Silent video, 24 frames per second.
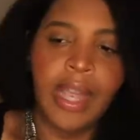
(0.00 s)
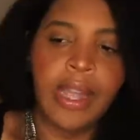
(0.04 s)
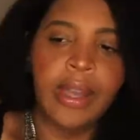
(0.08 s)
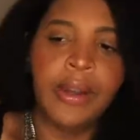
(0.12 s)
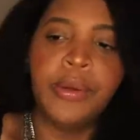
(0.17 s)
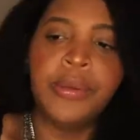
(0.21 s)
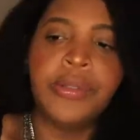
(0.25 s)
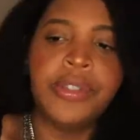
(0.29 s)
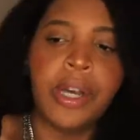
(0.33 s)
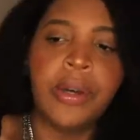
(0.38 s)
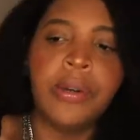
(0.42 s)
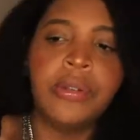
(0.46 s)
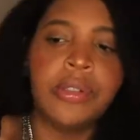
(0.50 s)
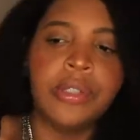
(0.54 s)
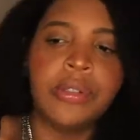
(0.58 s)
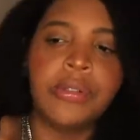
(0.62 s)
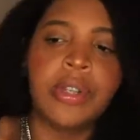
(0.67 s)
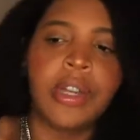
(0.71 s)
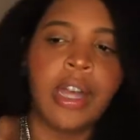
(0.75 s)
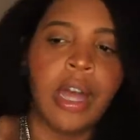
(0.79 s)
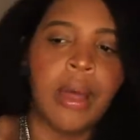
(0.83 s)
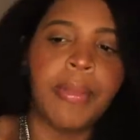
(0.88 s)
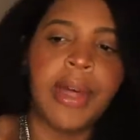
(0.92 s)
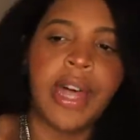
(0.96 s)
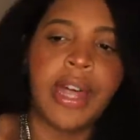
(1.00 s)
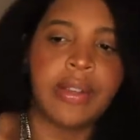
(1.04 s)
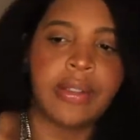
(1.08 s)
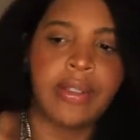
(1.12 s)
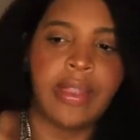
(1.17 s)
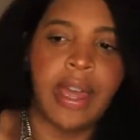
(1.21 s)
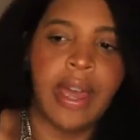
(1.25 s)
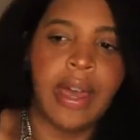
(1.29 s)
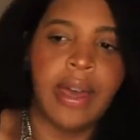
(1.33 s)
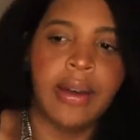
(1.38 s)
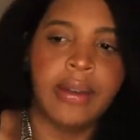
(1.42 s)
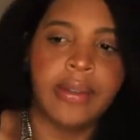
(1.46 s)
Who told you to come out of
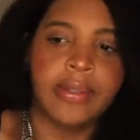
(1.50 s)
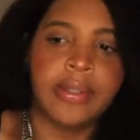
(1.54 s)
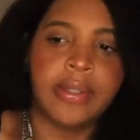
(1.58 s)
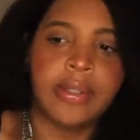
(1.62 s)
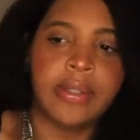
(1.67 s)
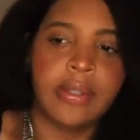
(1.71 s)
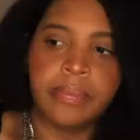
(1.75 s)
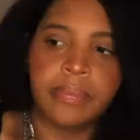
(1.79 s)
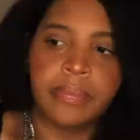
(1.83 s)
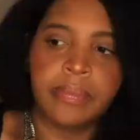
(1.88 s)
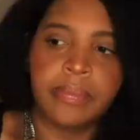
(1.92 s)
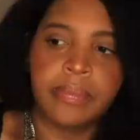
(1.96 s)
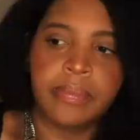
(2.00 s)
the house?